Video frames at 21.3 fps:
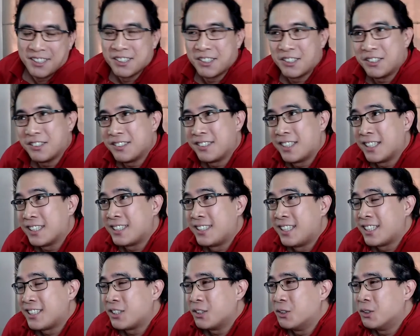So yeah.
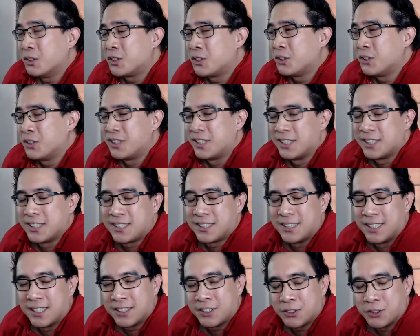There's also
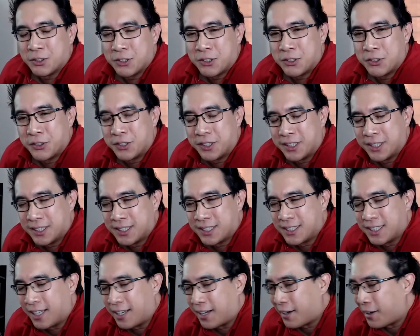
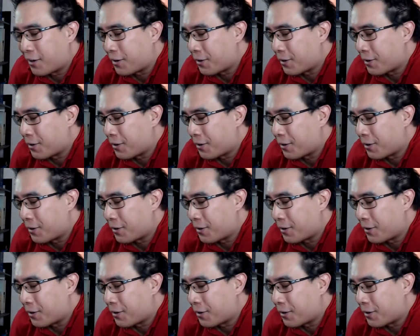this